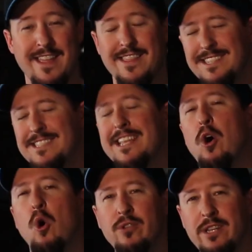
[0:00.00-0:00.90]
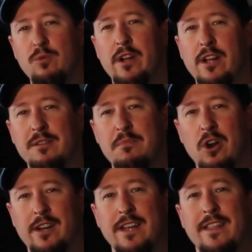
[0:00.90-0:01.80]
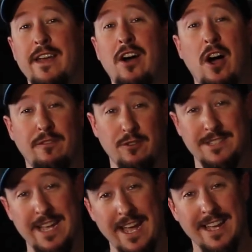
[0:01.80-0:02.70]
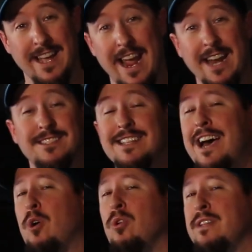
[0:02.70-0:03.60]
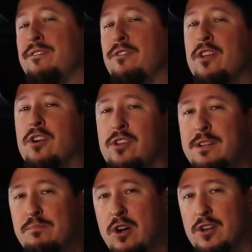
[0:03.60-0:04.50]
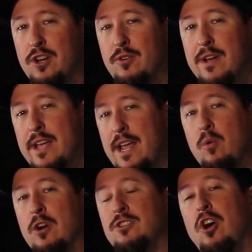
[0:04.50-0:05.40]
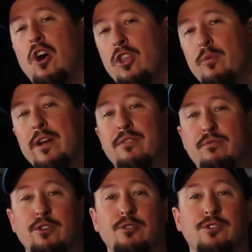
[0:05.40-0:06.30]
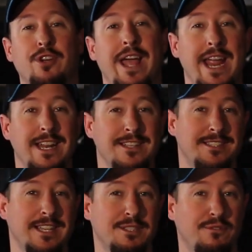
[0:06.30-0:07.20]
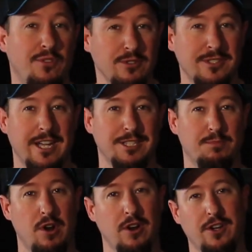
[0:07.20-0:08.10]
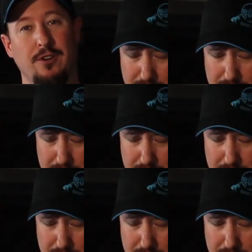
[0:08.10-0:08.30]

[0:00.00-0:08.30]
That's the only one on the market that offers that. And it's not only for the early Bronco. It works all the way through to 86 full-size Bronco.